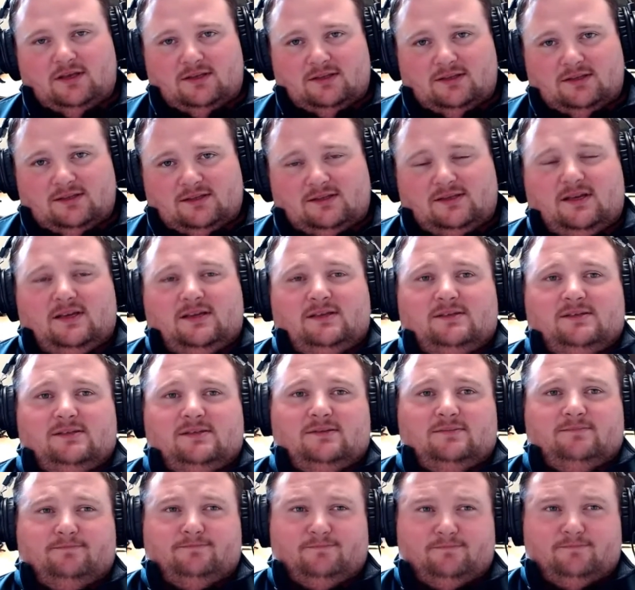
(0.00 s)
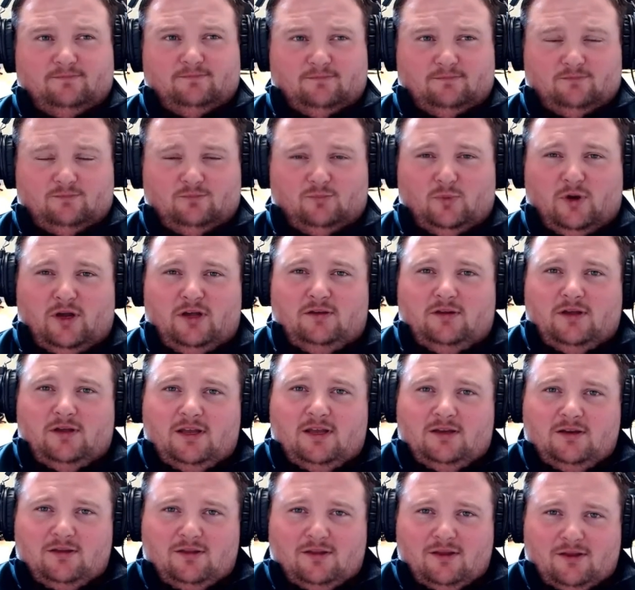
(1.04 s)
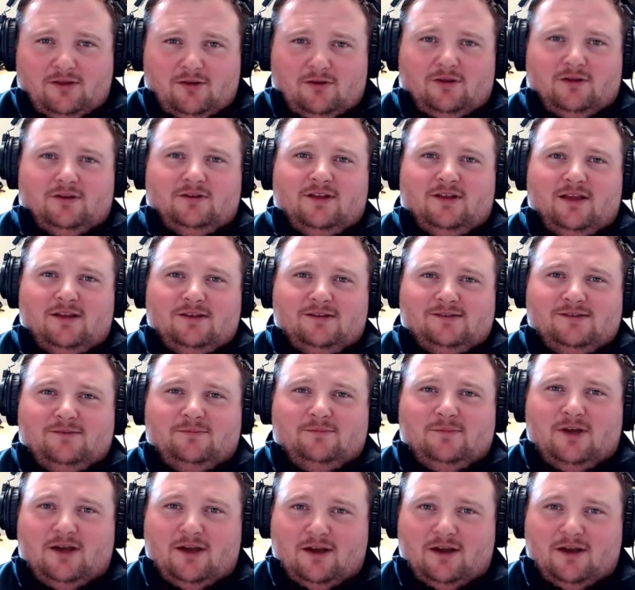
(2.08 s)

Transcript: and says, well, hey, do you think you could take some